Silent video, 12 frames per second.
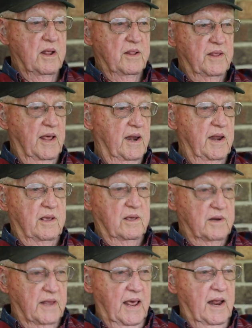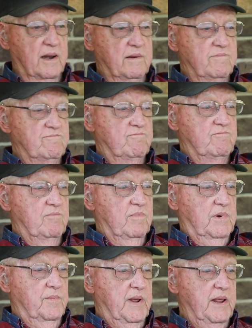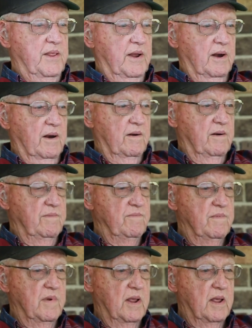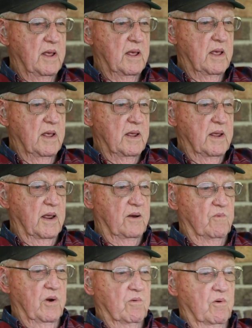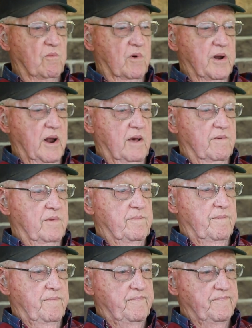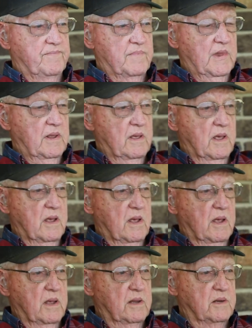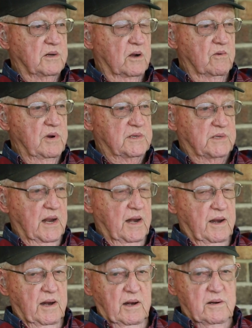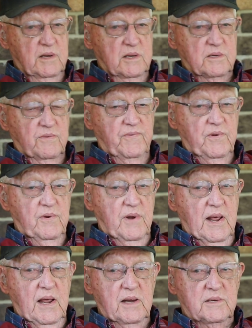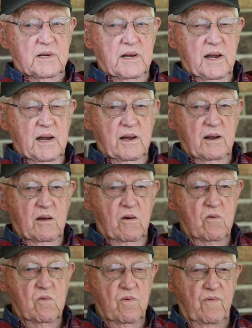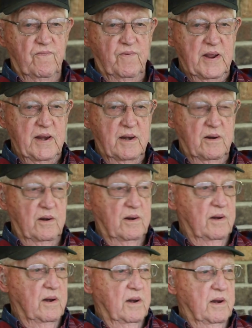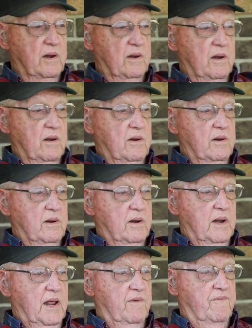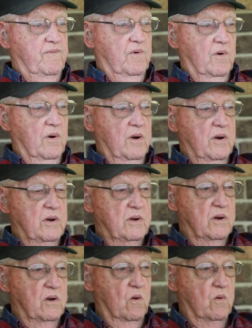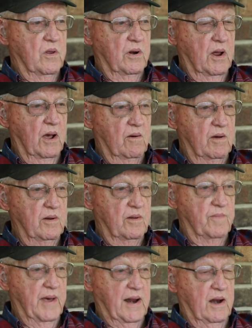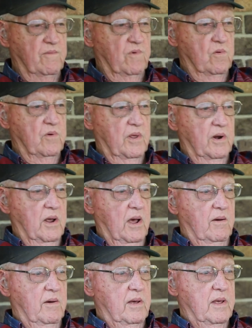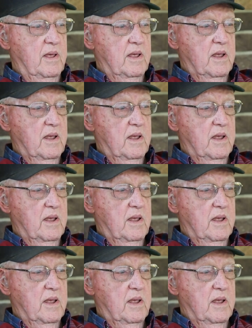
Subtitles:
that he could get to be there, and we were one of them. So we stayed there just a few days, and then the whole fleet left for Okinawa, the Battle of Okinawa,